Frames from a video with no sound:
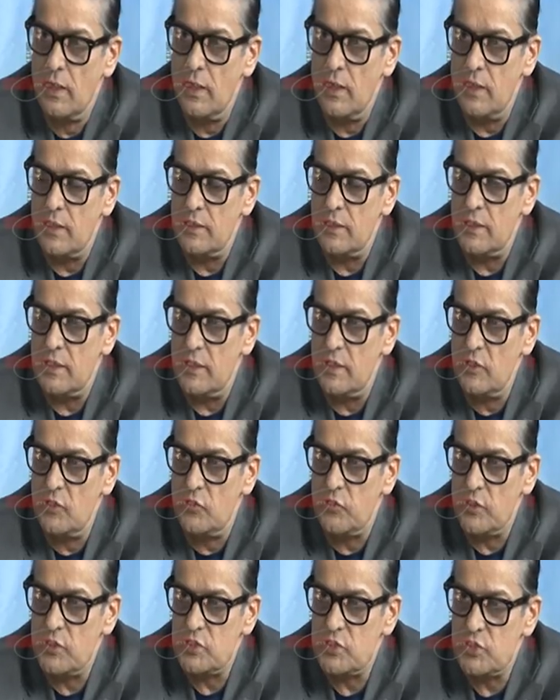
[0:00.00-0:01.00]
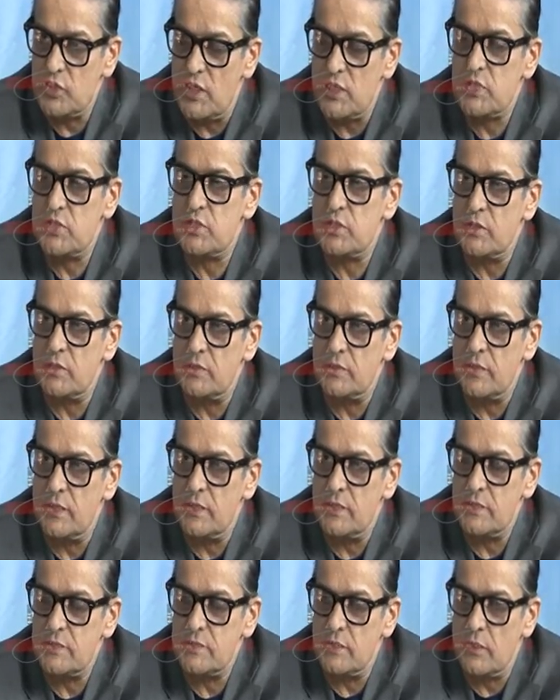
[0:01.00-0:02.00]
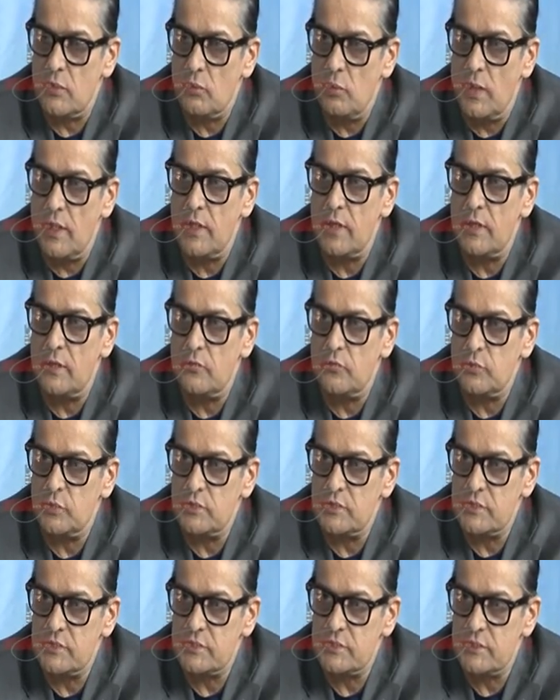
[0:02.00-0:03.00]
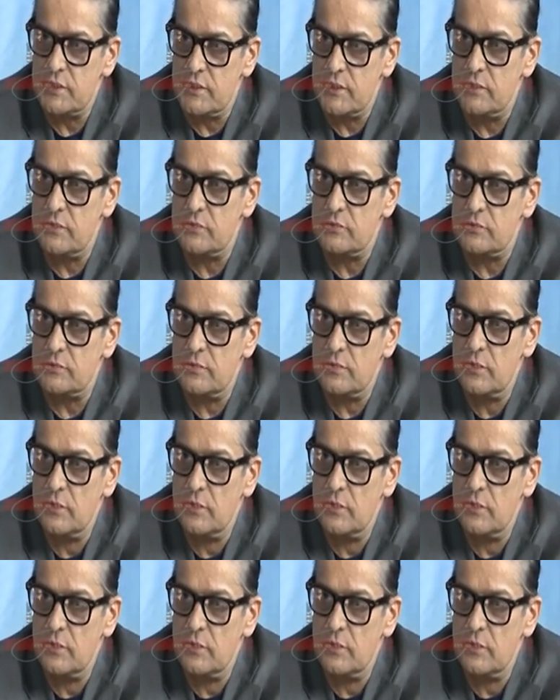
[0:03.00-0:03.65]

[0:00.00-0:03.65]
and the infrastructure that is required for these cities